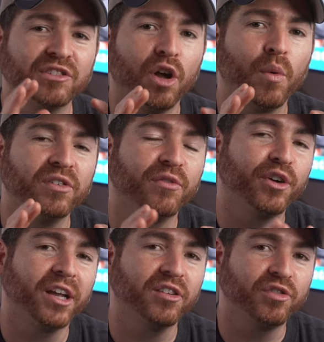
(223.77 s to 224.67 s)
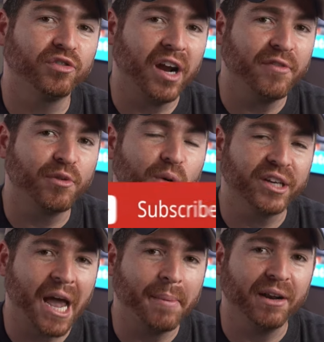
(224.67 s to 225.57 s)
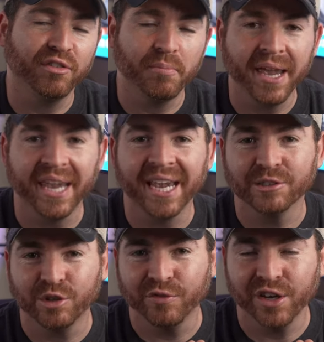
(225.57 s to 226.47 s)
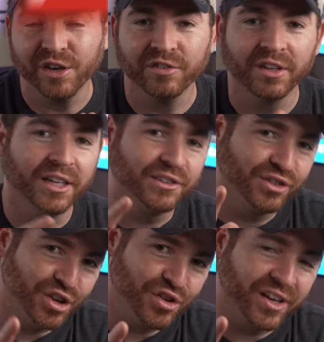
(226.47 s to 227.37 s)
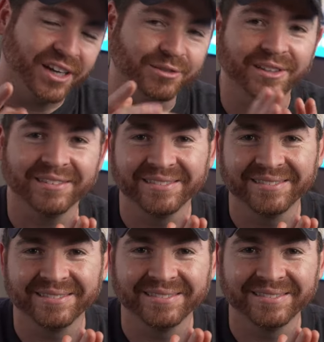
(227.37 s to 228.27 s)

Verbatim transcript: as always, don't forget to subscribe for more camera filmmaking and drone videos. See you in the next one.